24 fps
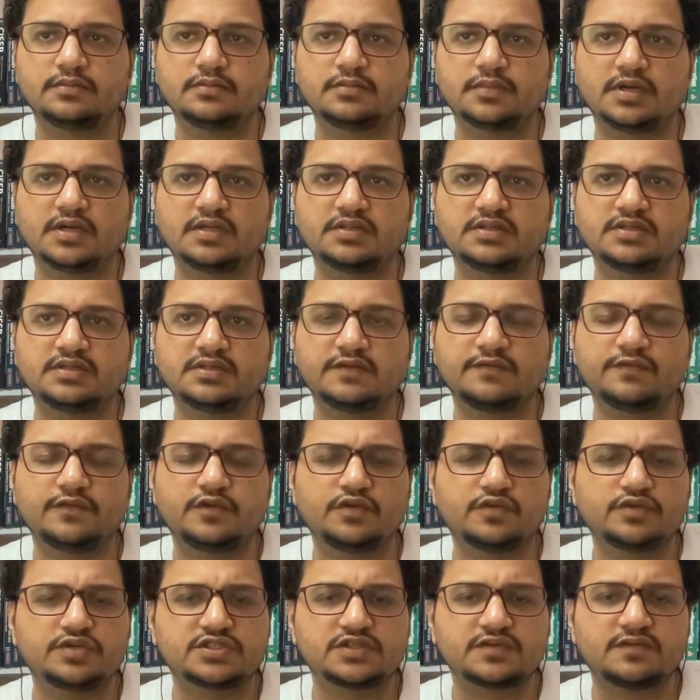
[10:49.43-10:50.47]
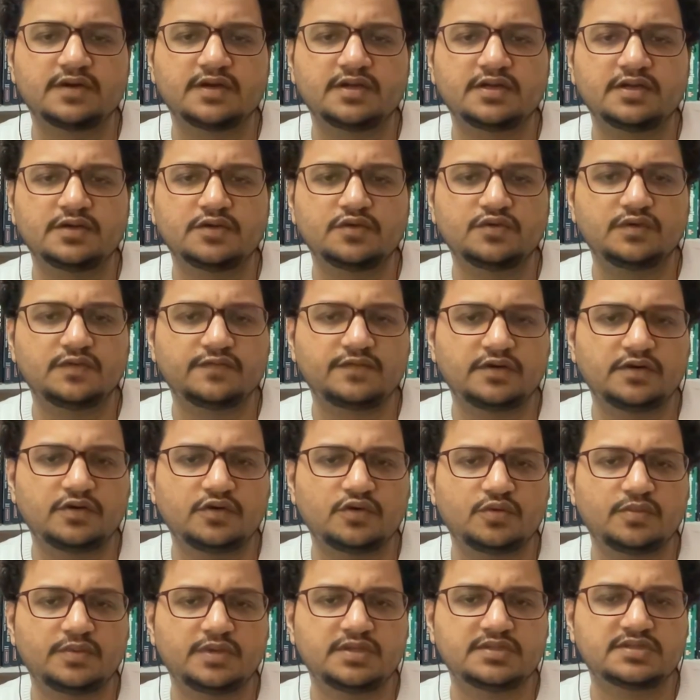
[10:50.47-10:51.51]
I think the video is divided into different
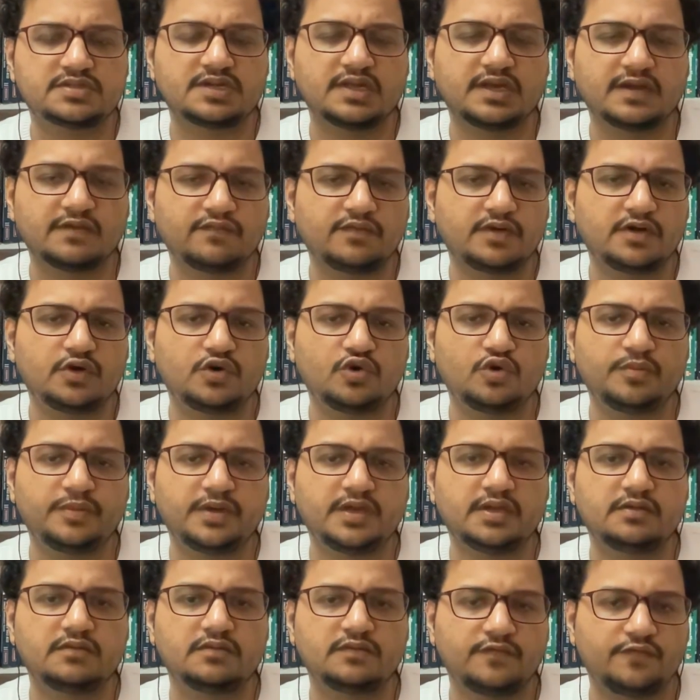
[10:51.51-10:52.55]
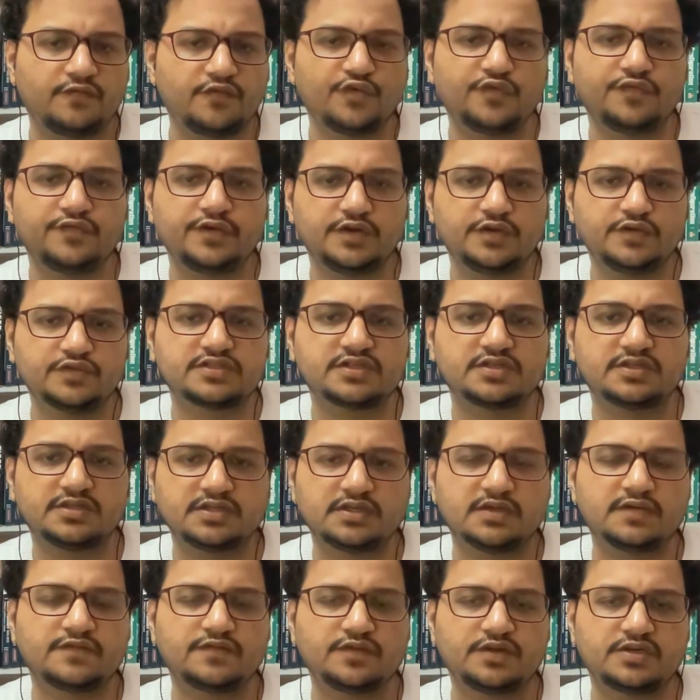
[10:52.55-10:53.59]
domains, like one domain 4 videos are
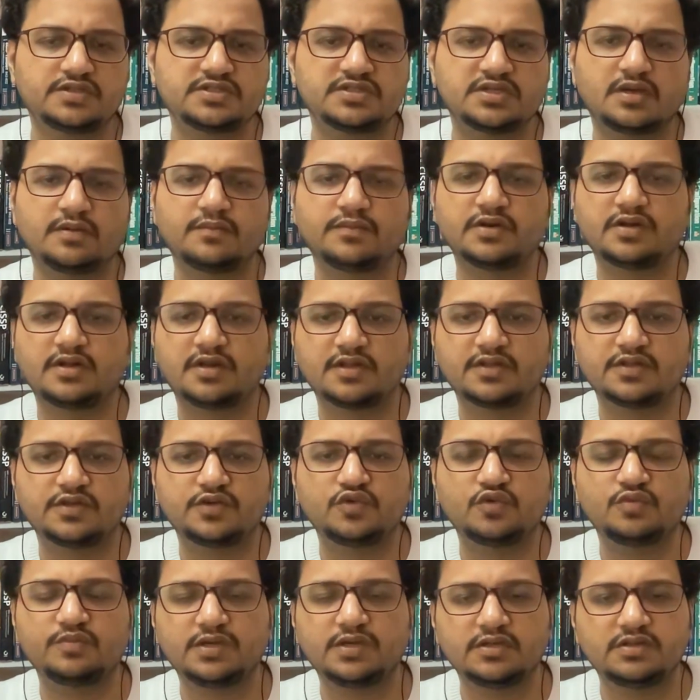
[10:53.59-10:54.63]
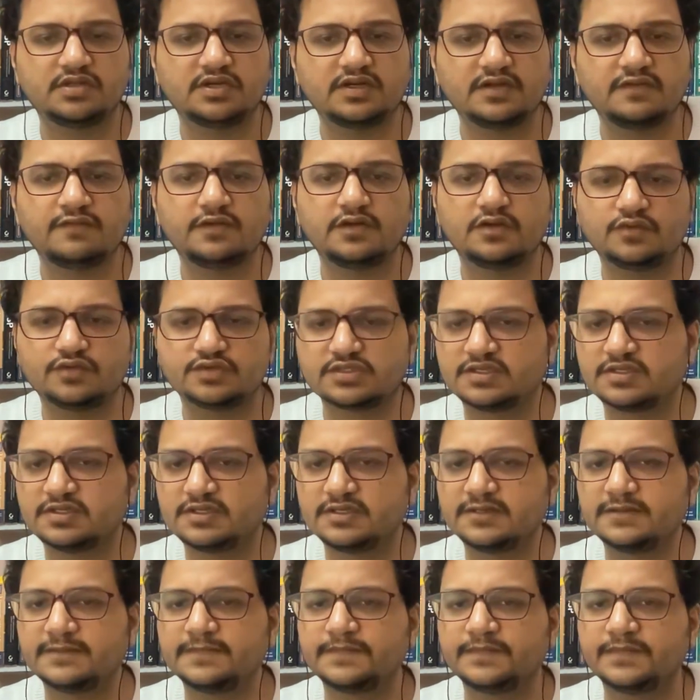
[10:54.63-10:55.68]
there, for example, another domain 3 videos are
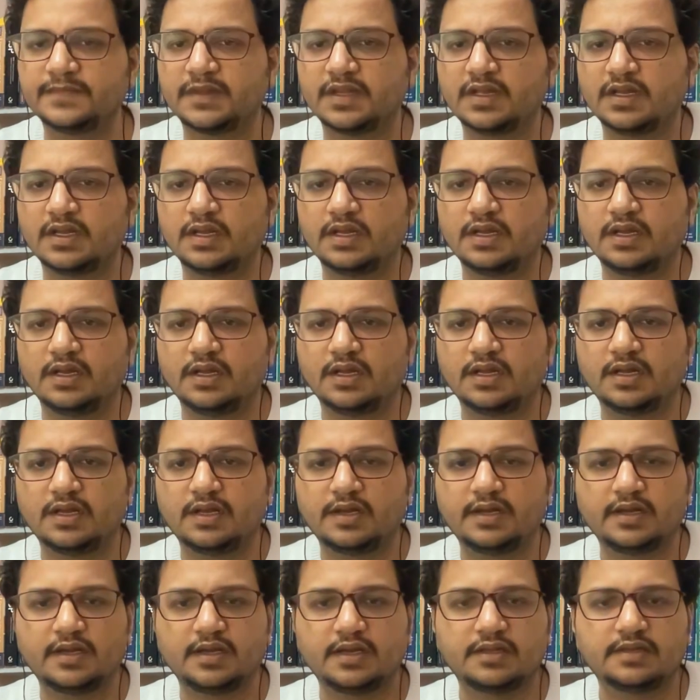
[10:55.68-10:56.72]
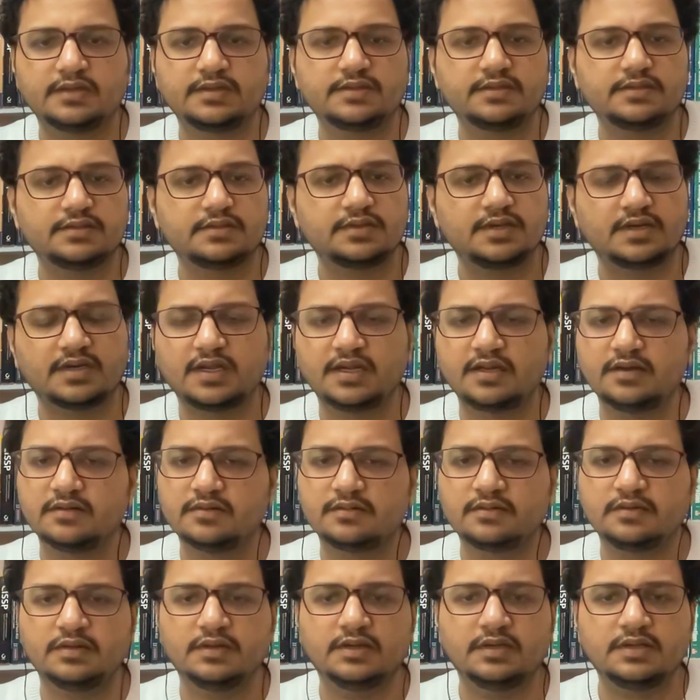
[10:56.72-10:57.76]
there. And again,
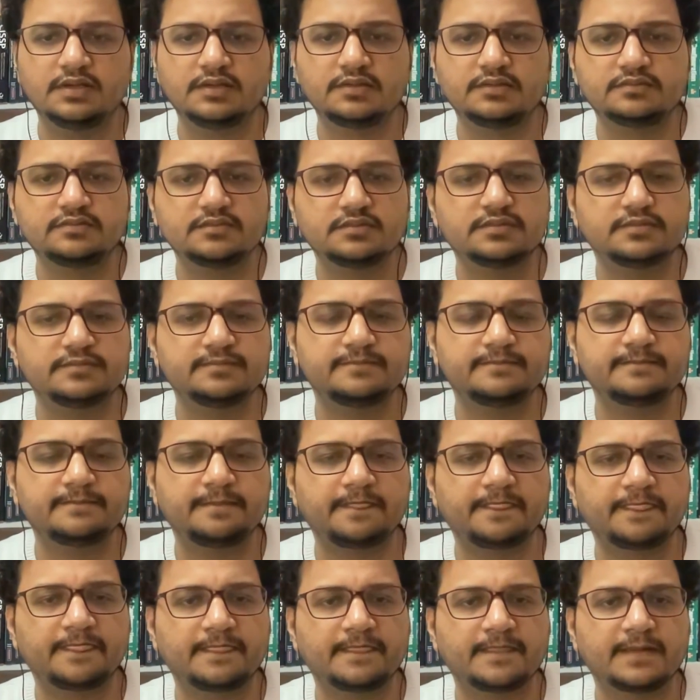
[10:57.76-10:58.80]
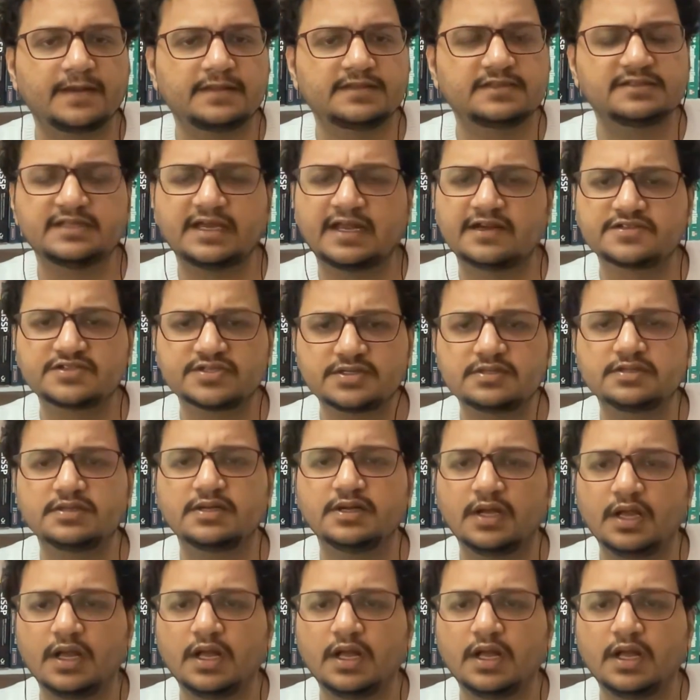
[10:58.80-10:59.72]
I think that's it.